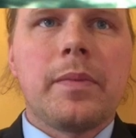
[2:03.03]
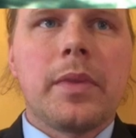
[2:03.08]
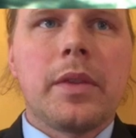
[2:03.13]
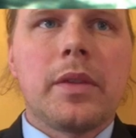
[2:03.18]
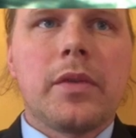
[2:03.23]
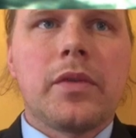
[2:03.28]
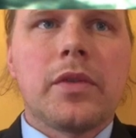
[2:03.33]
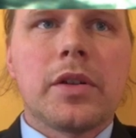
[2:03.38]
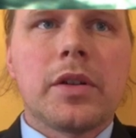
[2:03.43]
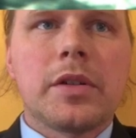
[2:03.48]
the
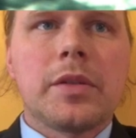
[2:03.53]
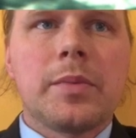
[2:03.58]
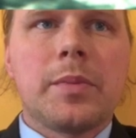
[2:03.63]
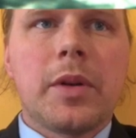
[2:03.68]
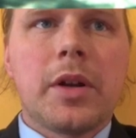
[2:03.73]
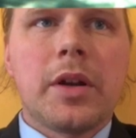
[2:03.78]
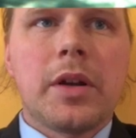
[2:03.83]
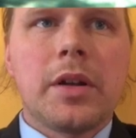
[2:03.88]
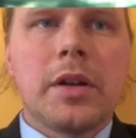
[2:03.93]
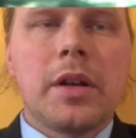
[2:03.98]
first
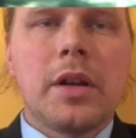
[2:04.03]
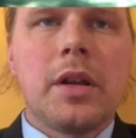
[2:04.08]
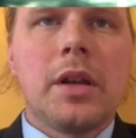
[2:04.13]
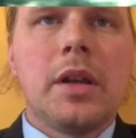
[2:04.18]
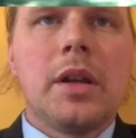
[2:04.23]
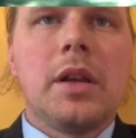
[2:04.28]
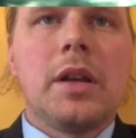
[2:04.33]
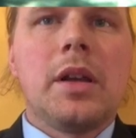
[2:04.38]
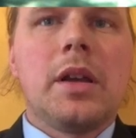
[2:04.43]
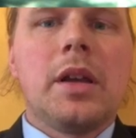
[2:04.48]
part,
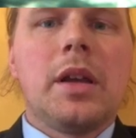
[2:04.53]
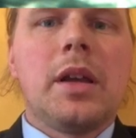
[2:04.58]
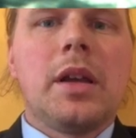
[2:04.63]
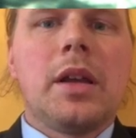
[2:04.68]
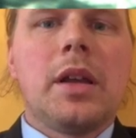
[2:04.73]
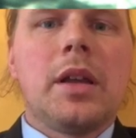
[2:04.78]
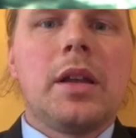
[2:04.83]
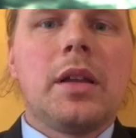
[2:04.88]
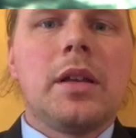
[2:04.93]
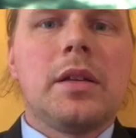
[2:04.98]

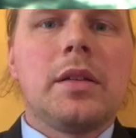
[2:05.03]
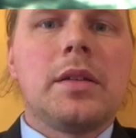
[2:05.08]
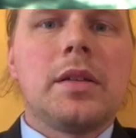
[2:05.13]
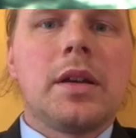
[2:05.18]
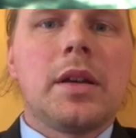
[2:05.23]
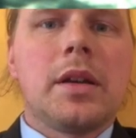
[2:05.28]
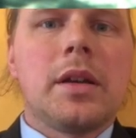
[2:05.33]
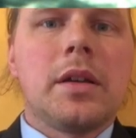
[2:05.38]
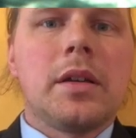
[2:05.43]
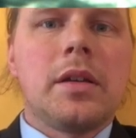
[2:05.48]
and
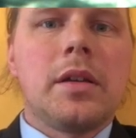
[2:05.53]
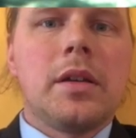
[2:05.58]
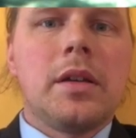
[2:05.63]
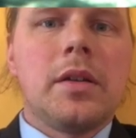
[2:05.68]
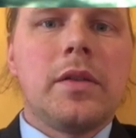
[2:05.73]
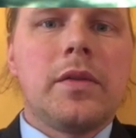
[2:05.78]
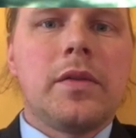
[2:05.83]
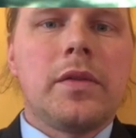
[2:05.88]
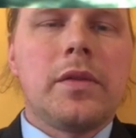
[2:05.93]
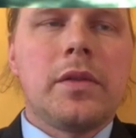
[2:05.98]
uh,
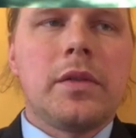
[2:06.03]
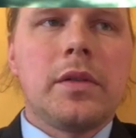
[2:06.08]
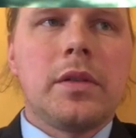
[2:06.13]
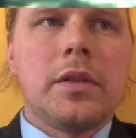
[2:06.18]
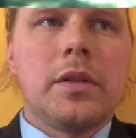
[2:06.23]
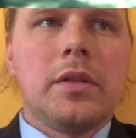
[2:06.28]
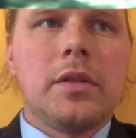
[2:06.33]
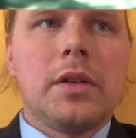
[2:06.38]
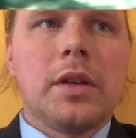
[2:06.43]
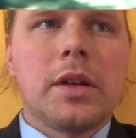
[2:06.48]
if
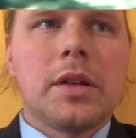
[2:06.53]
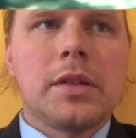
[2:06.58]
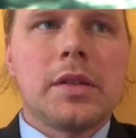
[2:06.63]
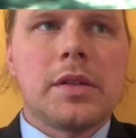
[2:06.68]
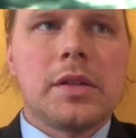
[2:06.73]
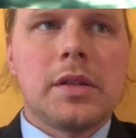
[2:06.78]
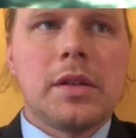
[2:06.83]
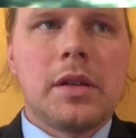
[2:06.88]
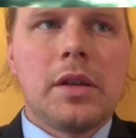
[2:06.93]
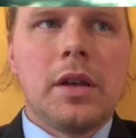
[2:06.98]
you
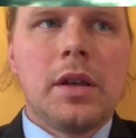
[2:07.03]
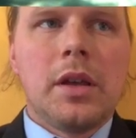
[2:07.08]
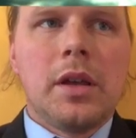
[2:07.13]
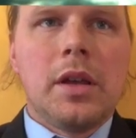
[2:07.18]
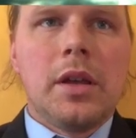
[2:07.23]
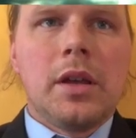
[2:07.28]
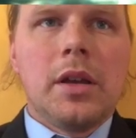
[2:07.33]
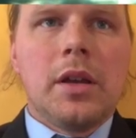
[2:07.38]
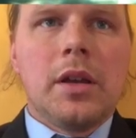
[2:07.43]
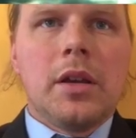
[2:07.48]
guys
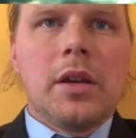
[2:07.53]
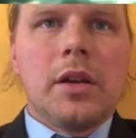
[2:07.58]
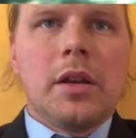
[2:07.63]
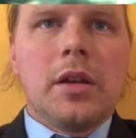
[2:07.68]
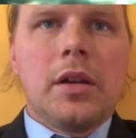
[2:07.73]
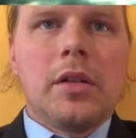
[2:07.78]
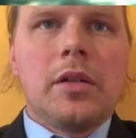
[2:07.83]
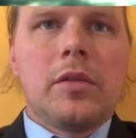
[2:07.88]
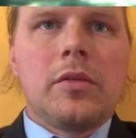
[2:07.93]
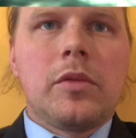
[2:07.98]

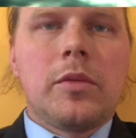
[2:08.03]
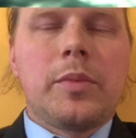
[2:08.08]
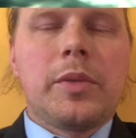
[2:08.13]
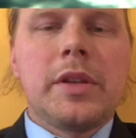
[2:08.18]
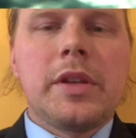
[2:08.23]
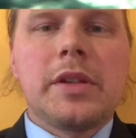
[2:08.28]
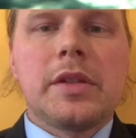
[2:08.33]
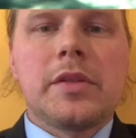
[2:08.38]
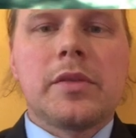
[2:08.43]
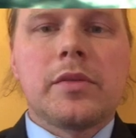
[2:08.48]
will
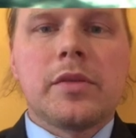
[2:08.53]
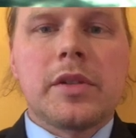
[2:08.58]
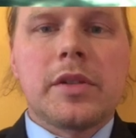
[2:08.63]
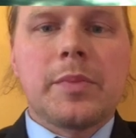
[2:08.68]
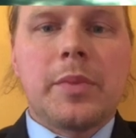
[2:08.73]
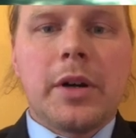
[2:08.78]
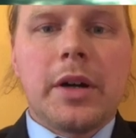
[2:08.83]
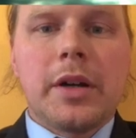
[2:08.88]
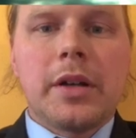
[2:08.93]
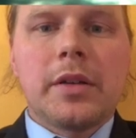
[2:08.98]
please
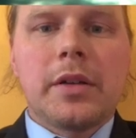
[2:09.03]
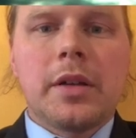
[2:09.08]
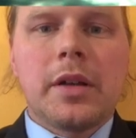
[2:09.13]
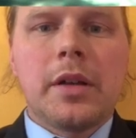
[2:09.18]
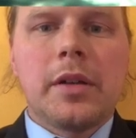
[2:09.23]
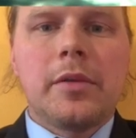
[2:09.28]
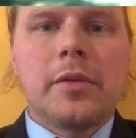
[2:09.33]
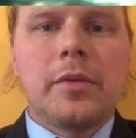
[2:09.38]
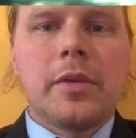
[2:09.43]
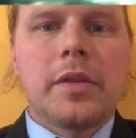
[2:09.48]
respond
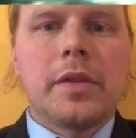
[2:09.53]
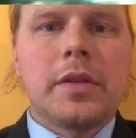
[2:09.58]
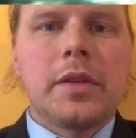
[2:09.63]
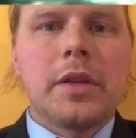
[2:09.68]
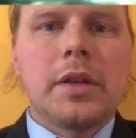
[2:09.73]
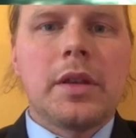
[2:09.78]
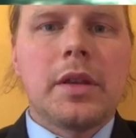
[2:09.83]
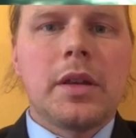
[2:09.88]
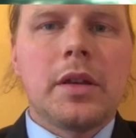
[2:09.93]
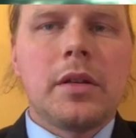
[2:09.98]
with
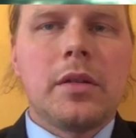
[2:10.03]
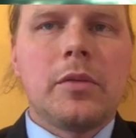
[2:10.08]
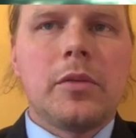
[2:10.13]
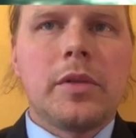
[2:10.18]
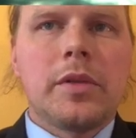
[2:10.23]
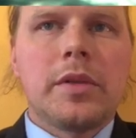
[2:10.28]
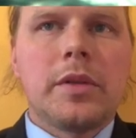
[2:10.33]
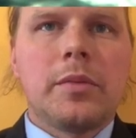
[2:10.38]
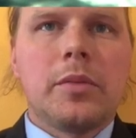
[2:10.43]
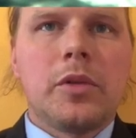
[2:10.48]
the uh,
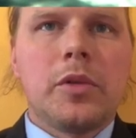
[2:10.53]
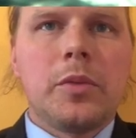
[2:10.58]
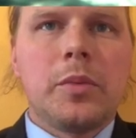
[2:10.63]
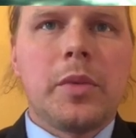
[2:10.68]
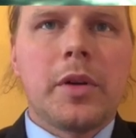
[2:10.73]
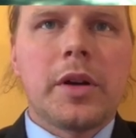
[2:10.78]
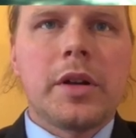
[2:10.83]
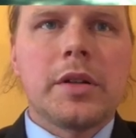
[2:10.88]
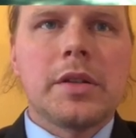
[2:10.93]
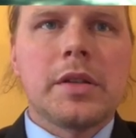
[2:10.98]
with the bold
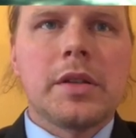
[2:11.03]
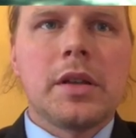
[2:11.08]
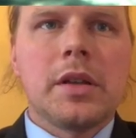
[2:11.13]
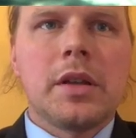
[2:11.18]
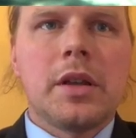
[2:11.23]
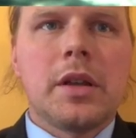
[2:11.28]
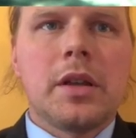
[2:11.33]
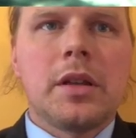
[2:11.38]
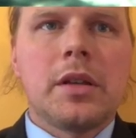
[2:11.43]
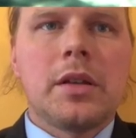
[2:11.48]
parts,
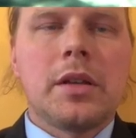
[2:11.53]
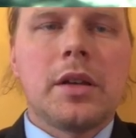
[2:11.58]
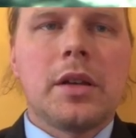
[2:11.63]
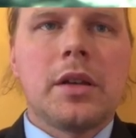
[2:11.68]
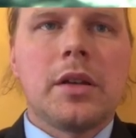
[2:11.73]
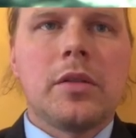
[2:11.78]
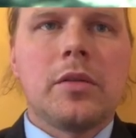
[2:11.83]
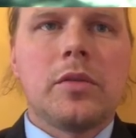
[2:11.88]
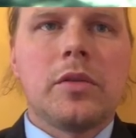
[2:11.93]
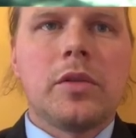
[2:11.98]
and
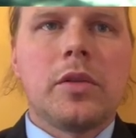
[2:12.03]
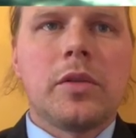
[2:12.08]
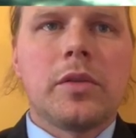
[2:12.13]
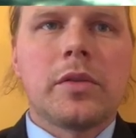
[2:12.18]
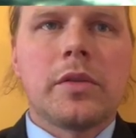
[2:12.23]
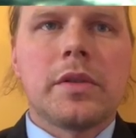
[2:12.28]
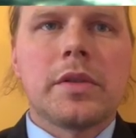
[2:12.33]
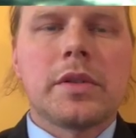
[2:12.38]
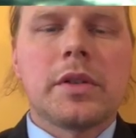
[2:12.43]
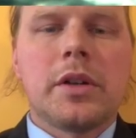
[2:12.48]
uh, we'll go
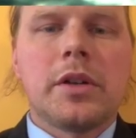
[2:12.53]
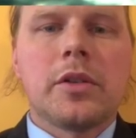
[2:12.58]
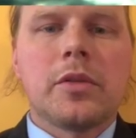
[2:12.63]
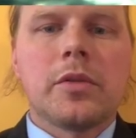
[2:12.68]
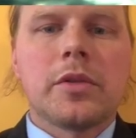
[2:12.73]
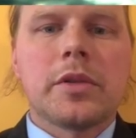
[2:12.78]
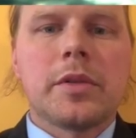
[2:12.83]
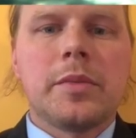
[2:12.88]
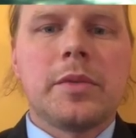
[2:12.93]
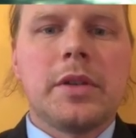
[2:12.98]
through this call to
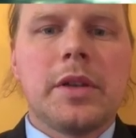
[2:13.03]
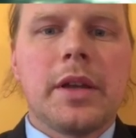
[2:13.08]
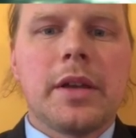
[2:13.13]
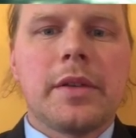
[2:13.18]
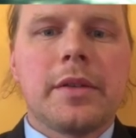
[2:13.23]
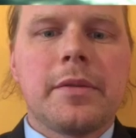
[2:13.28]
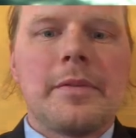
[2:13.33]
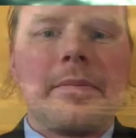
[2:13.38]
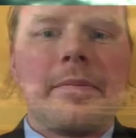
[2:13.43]
worship together.